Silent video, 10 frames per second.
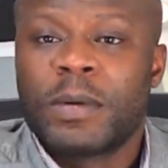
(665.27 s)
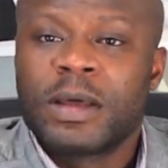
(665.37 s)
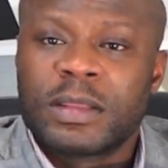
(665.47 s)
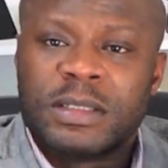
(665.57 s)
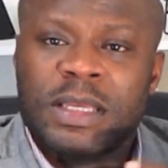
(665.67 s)

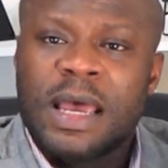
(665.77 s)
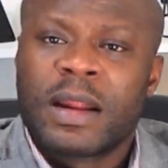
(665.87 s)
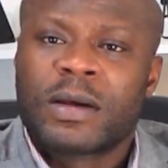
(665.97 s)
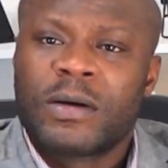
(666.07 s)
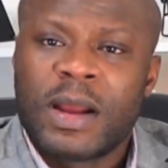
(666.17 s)
Others
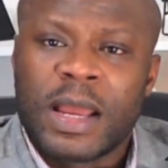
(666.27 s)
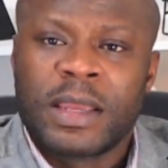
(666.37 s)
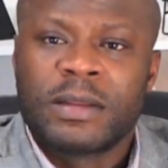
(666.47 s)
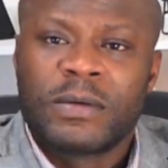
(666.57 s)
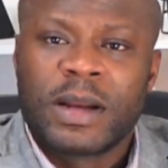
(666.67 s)
gotta
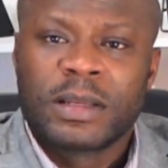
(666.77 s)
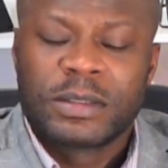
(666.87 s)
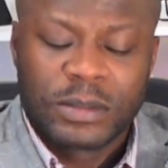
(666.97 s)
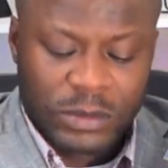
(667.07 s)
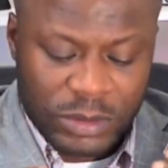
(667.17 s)
grind, right?
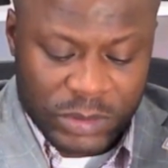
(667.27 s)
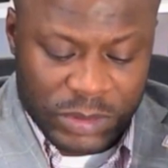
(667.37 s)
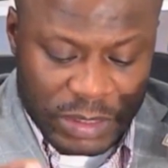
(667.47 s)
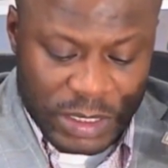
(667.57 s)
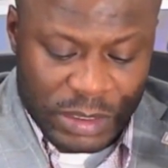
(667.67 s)
So you
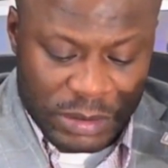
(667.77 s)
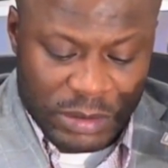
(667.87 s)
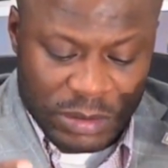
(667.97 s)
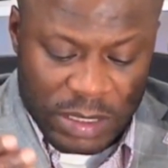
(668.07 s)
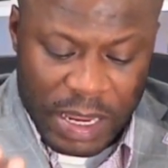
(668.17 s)

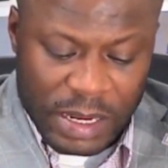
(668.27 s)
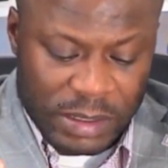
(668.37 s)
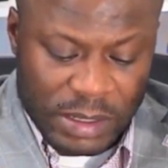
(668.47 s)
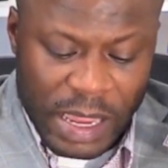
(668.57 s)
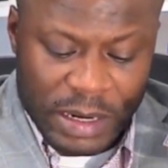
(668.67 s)

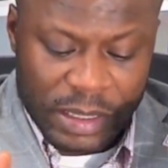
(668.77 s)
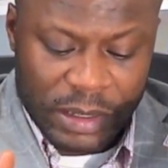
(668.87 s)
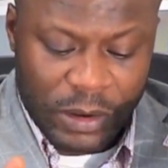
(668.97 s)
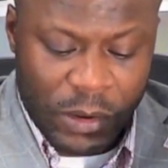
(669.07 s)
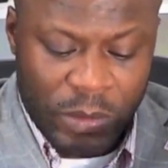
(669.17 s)
gotta
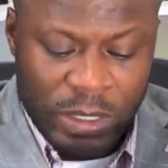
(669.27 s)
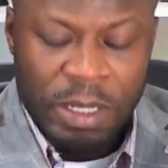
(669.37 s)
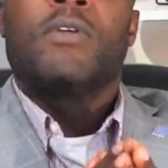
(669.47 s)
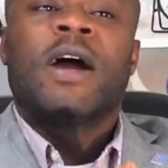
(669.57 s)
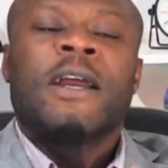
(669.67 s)
get
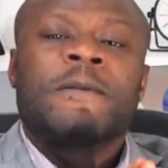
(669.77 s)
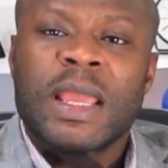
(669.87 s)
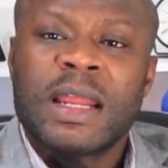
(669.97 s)
going, right?